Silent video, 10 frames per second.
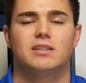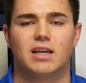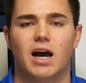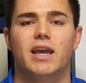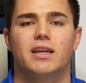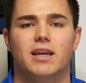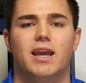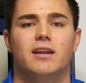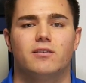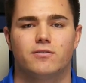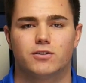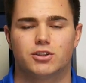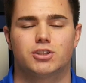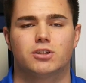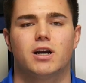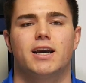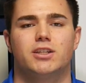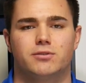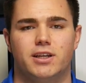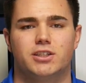diet, and for sure
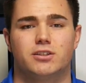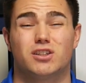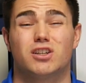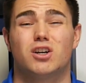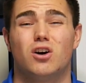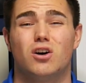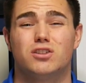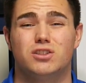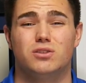hydration are going to cause